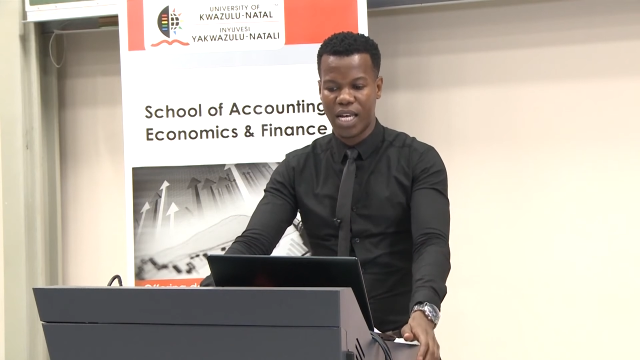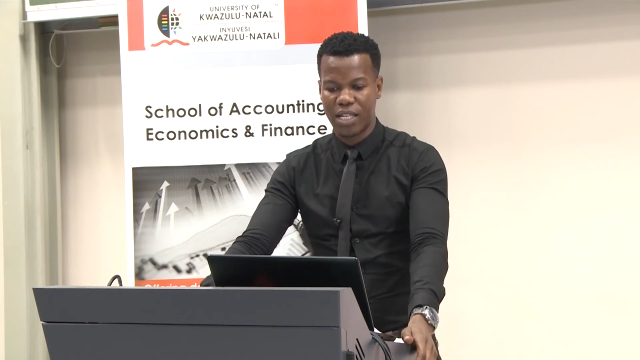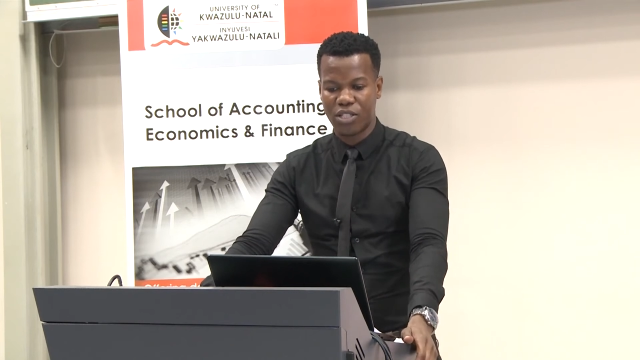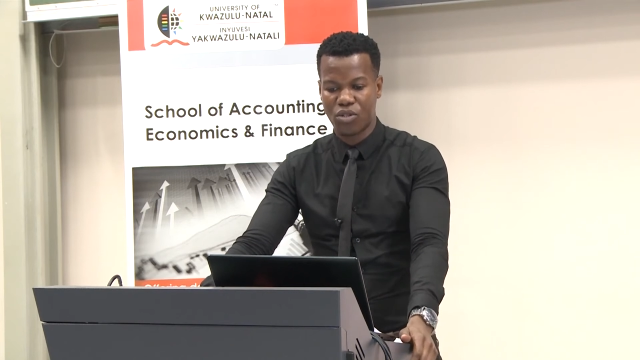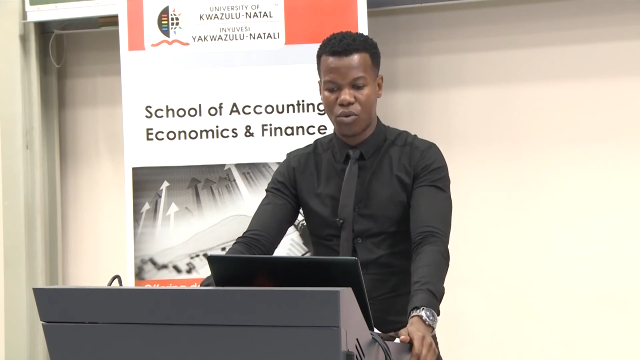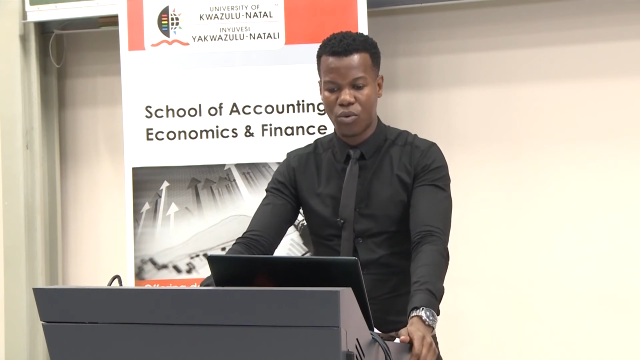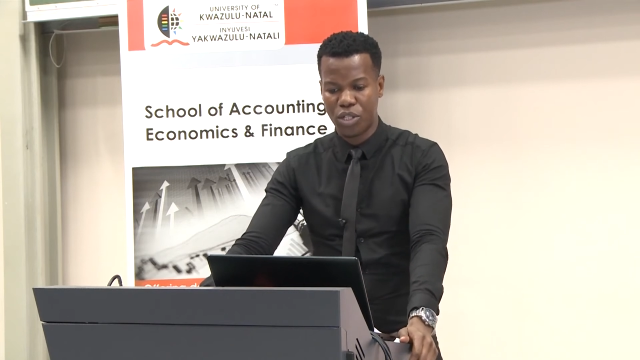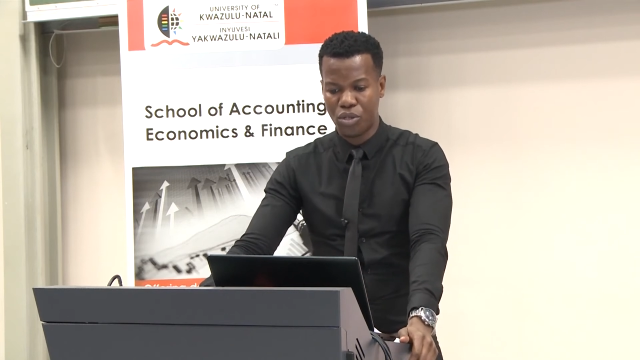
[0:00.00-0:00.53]

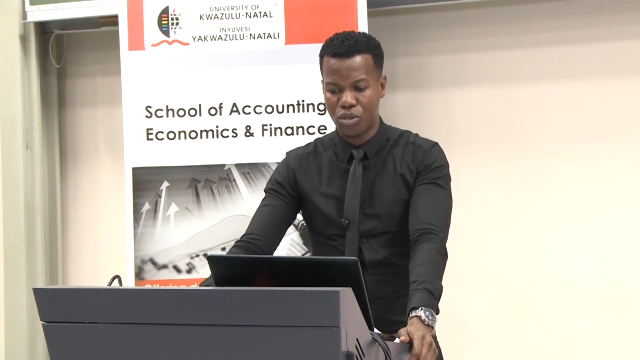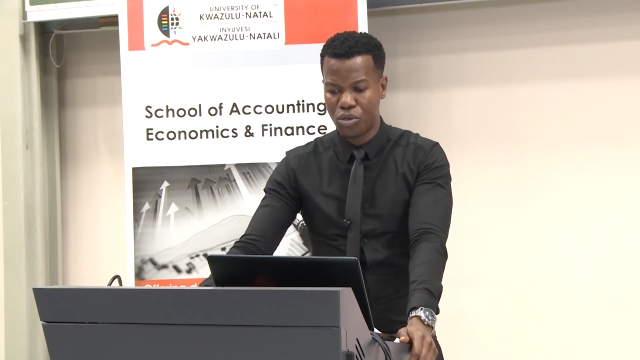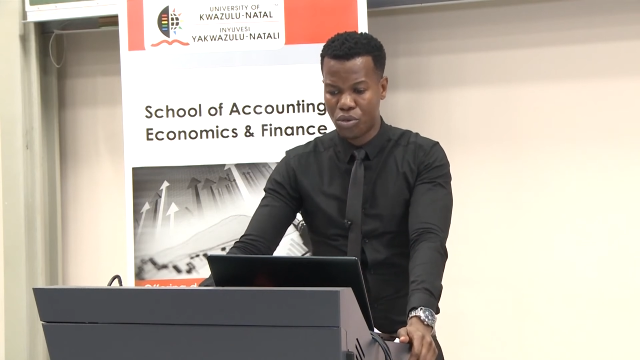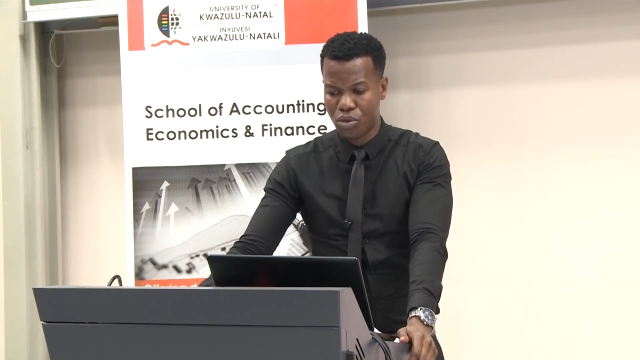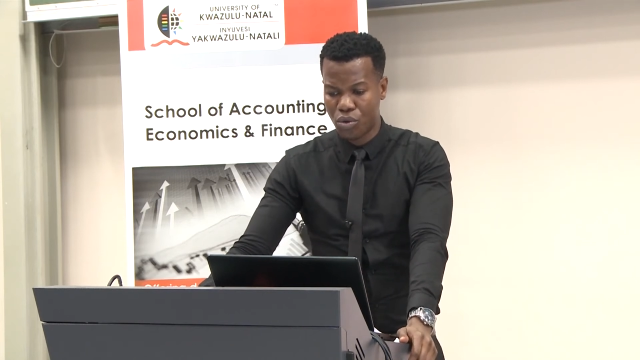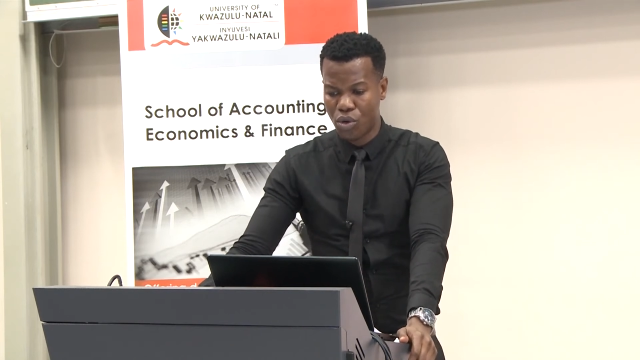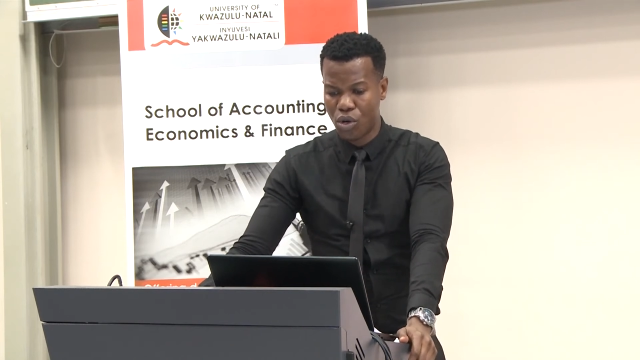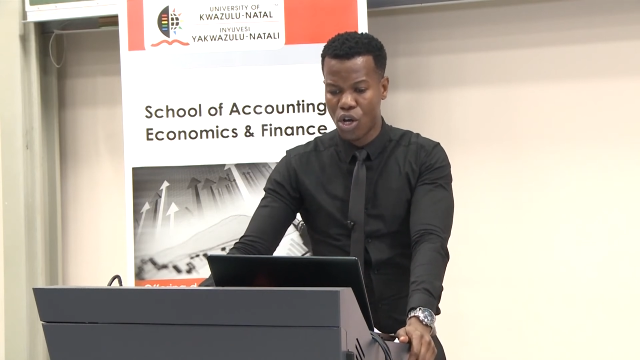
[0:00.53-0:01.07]
So what you
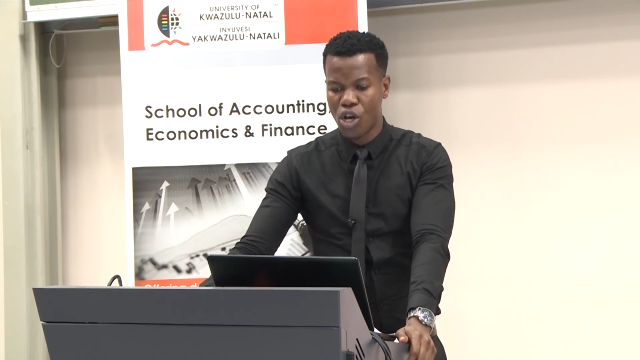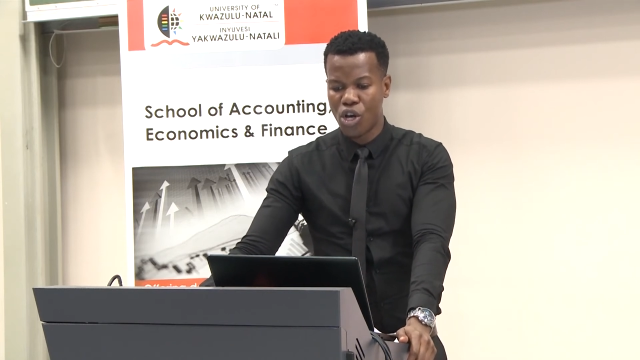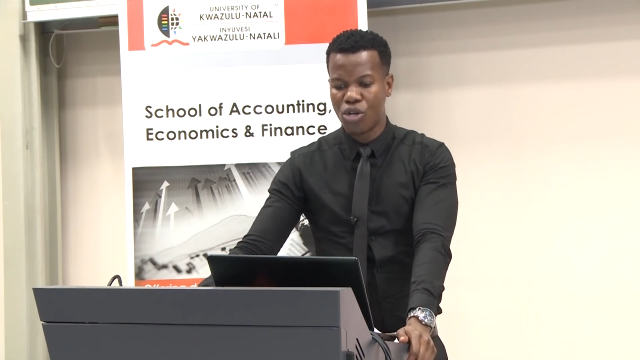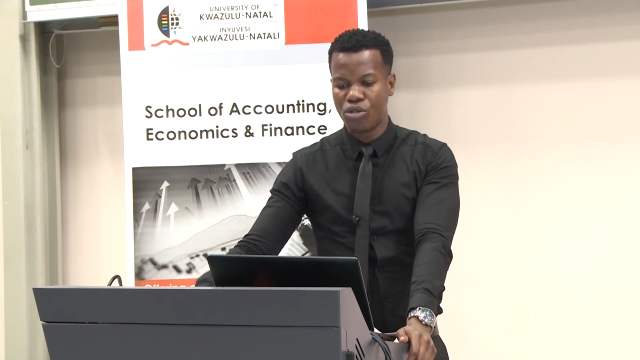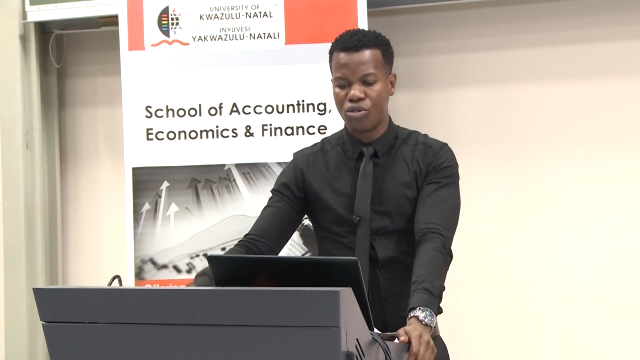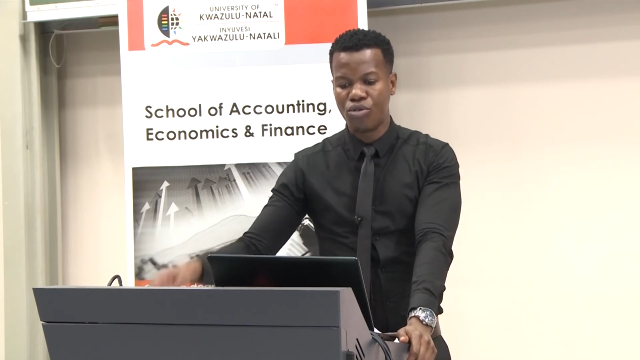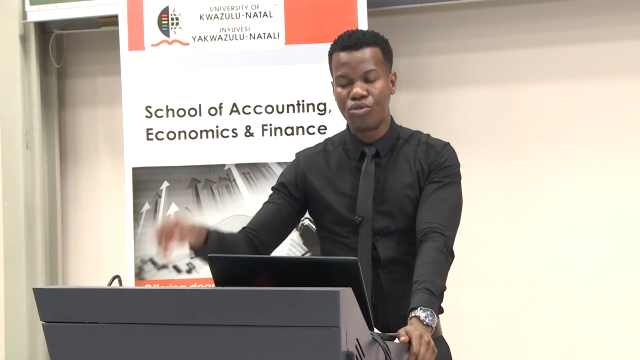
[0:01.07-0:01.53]
do, you